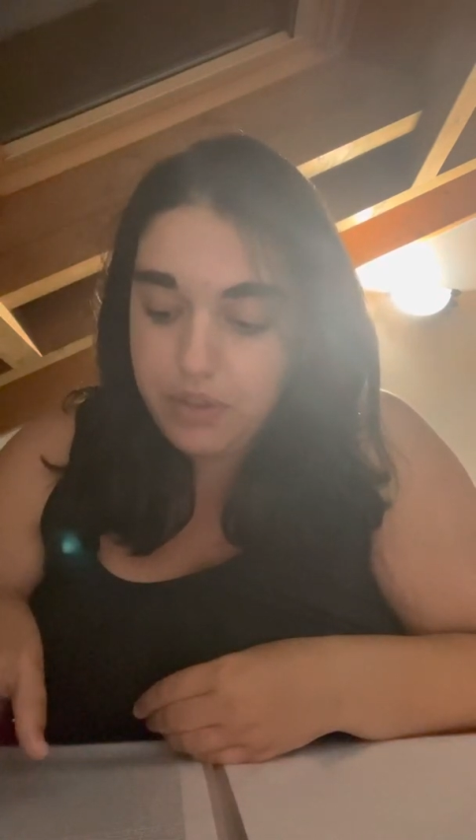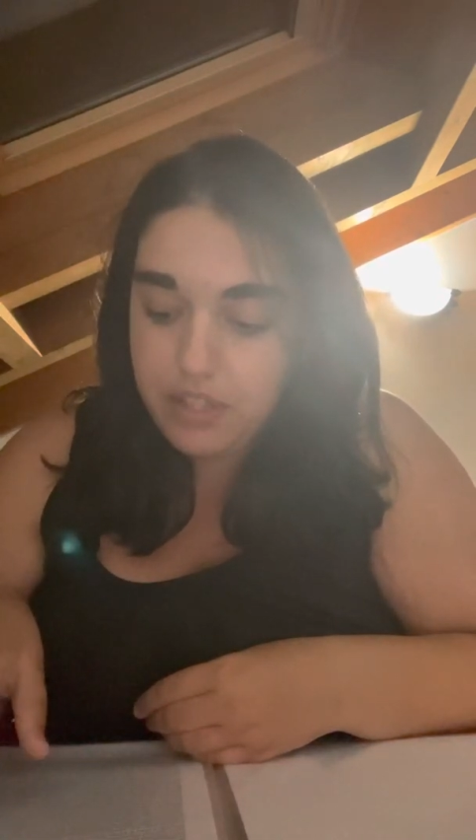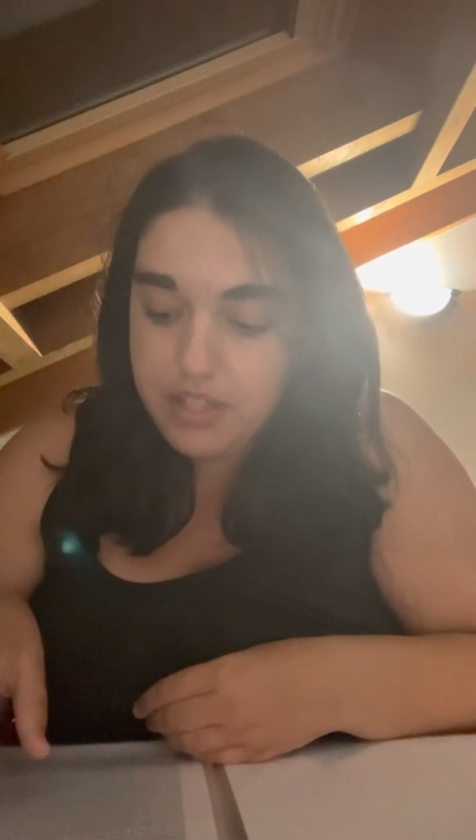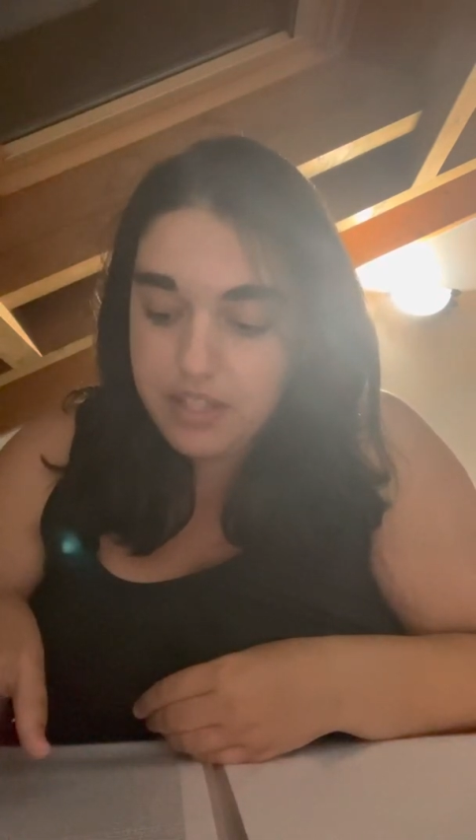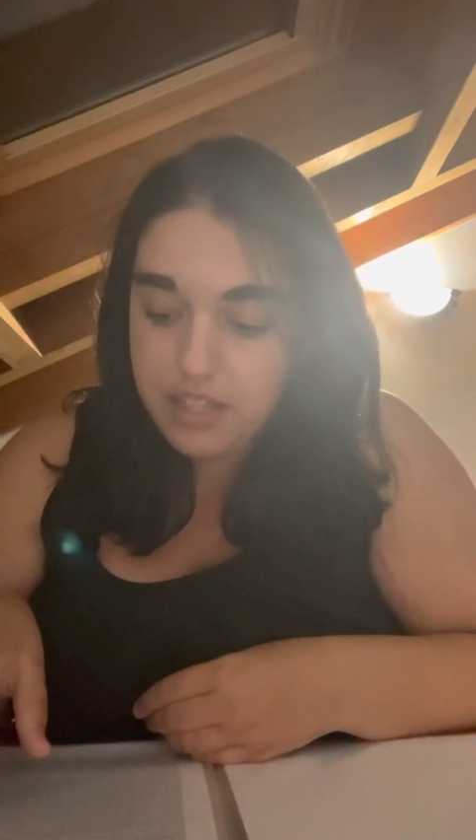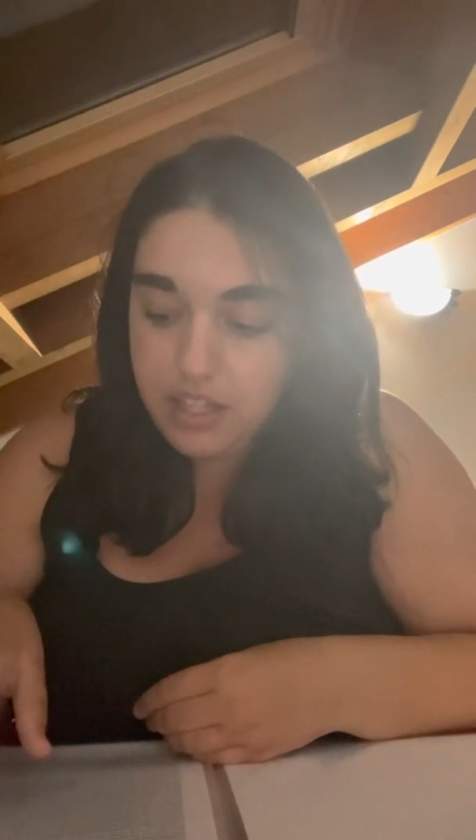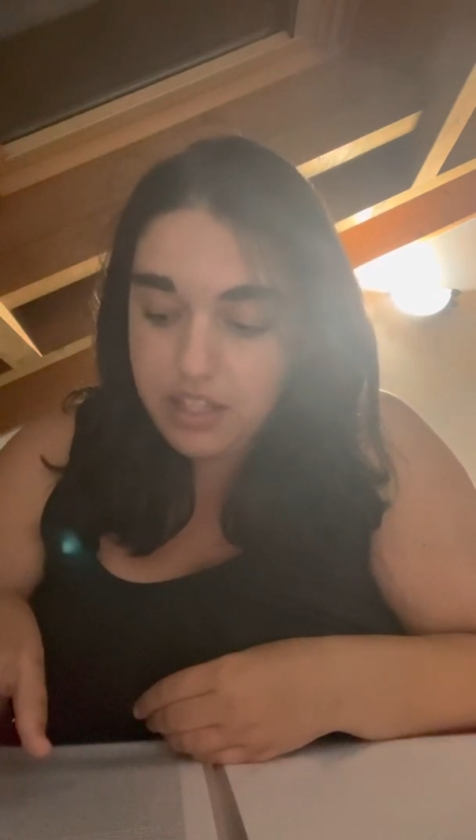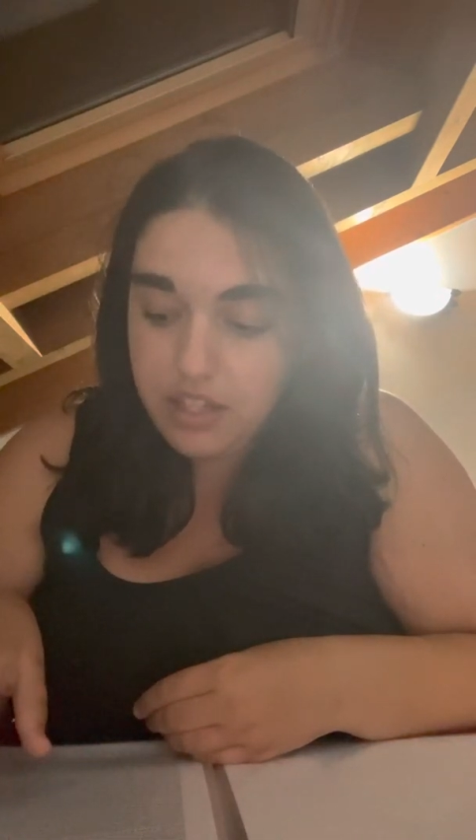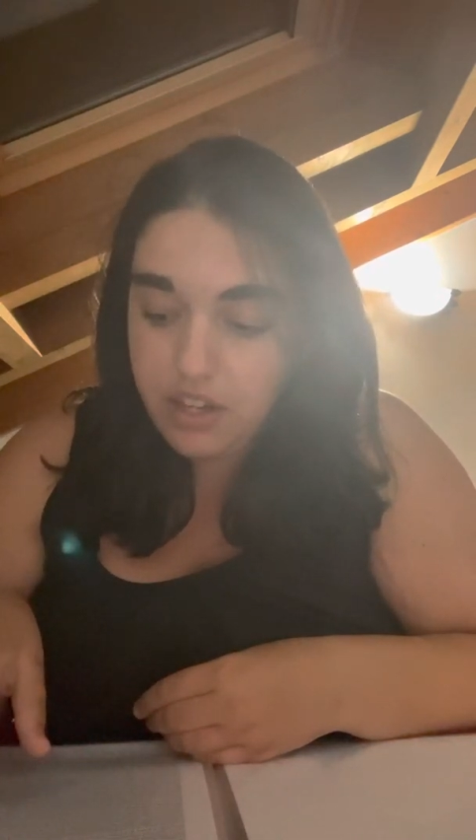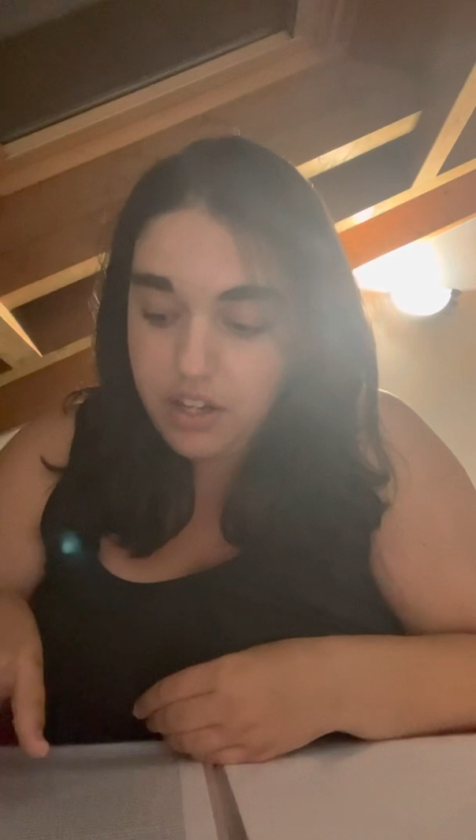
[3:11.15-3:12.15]
this in a
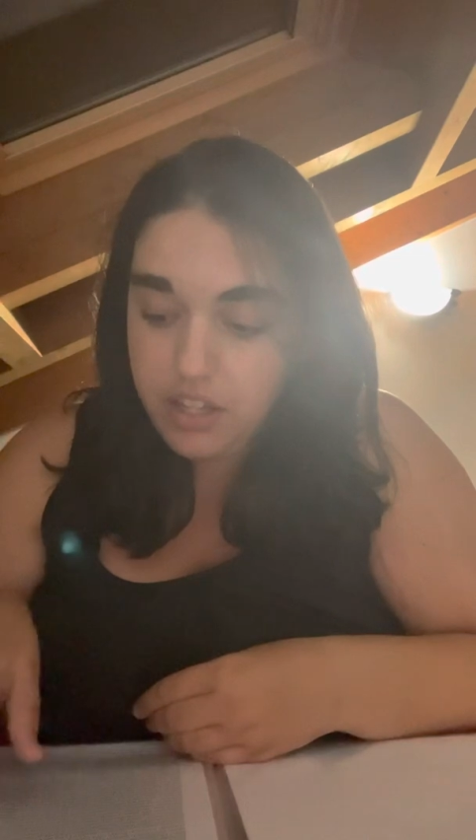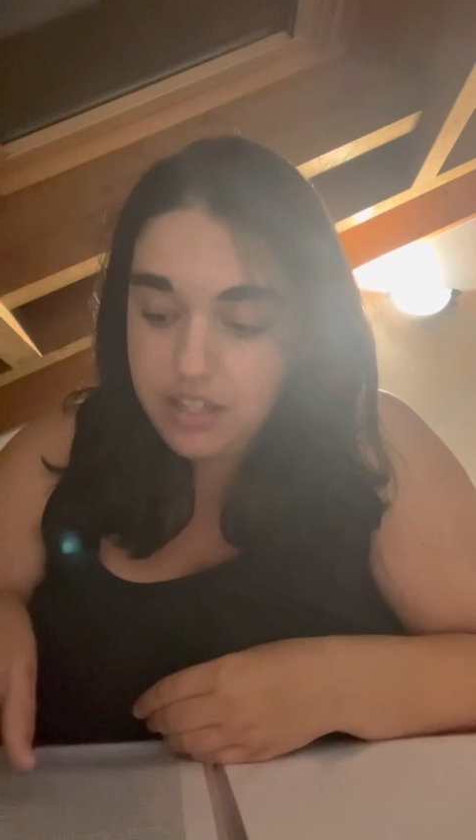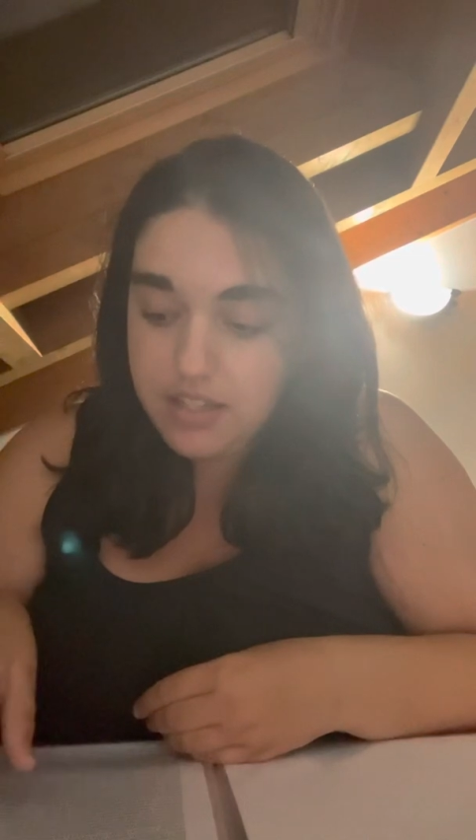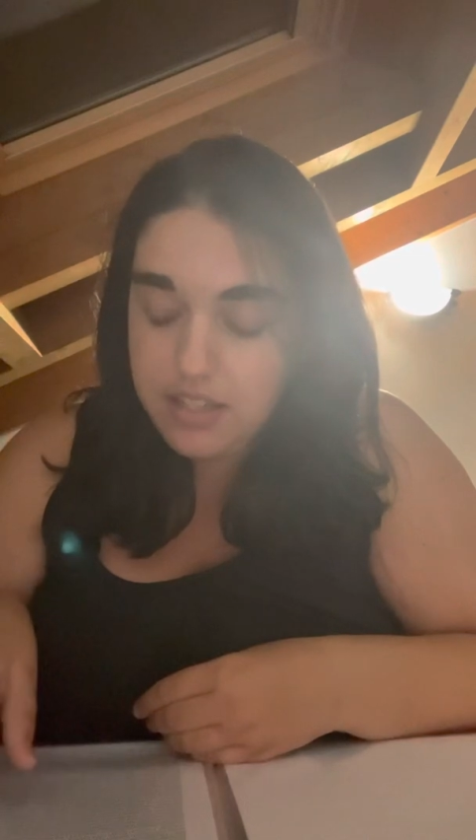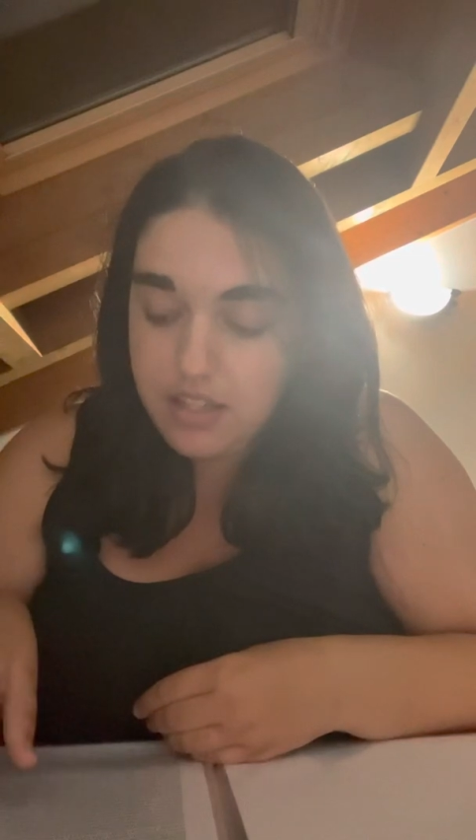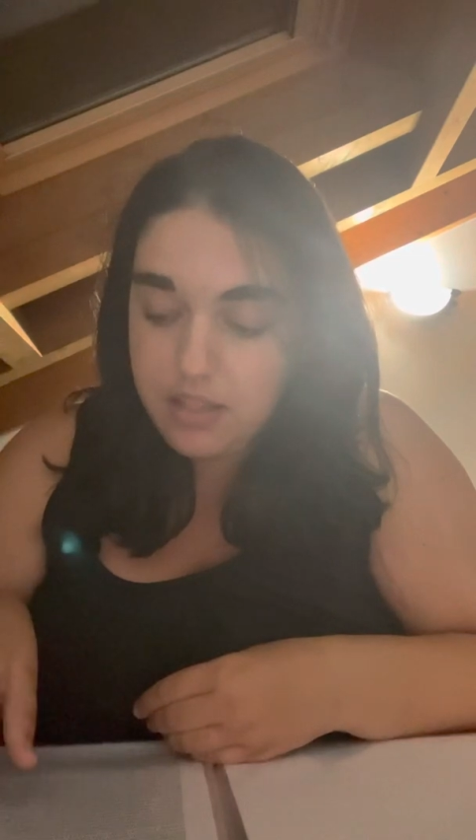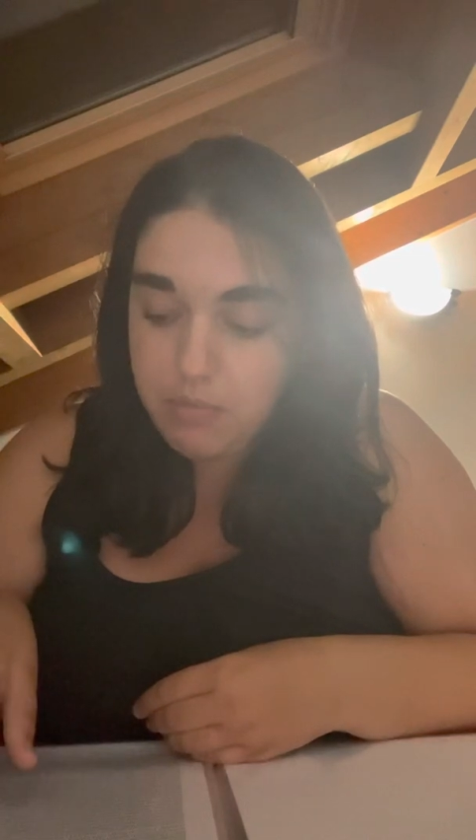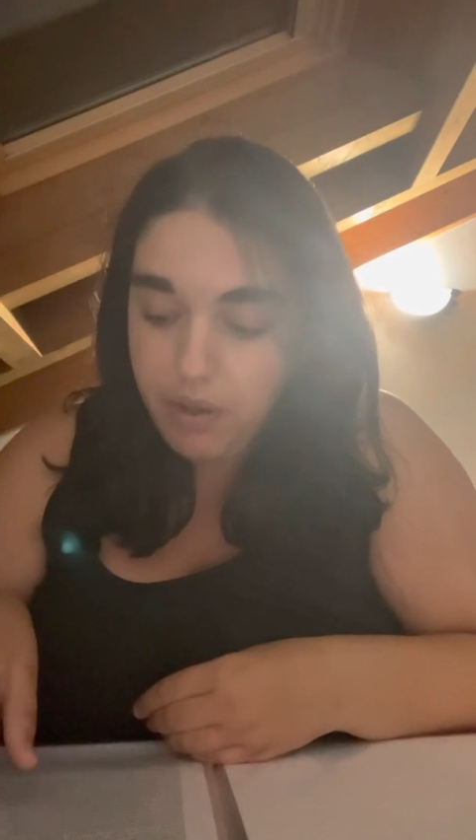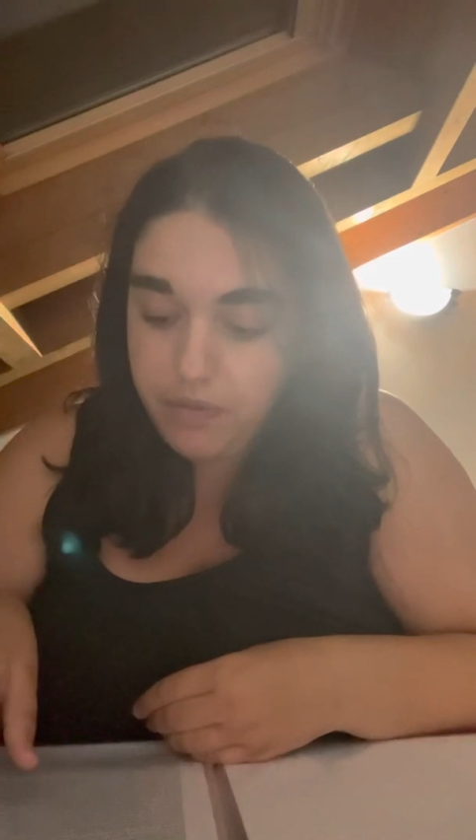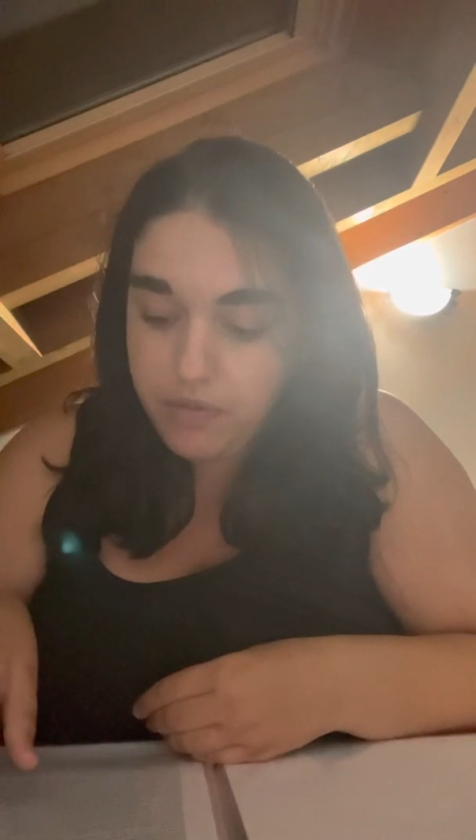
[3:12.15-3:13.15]
year, in 6
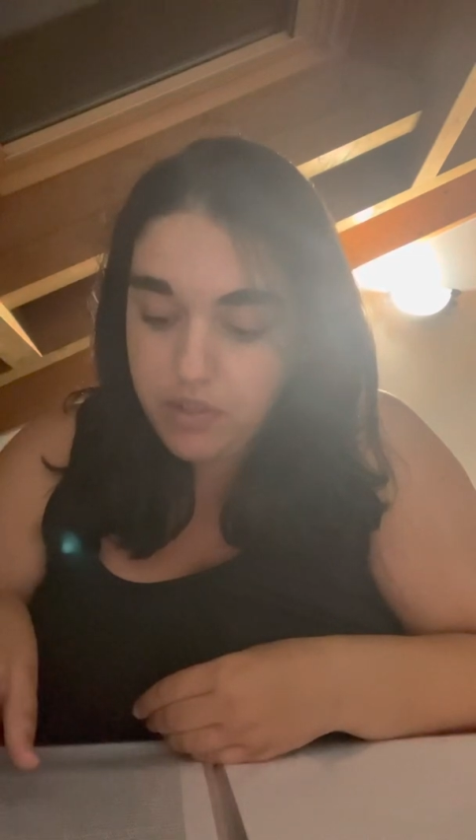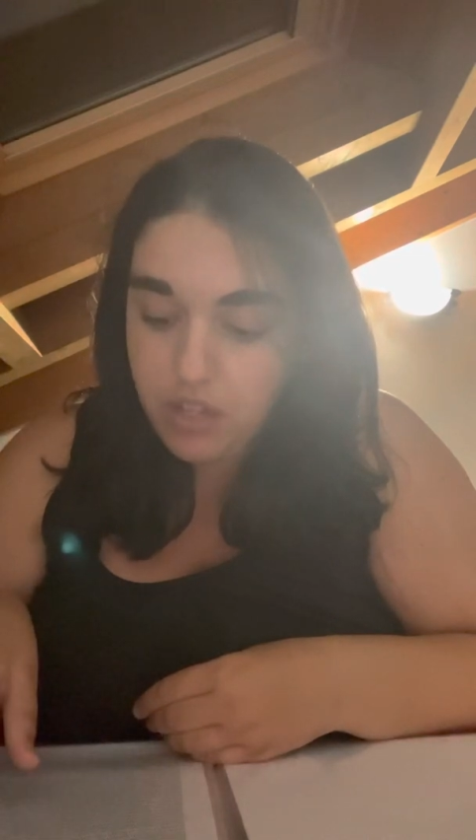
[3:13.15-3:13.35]
months,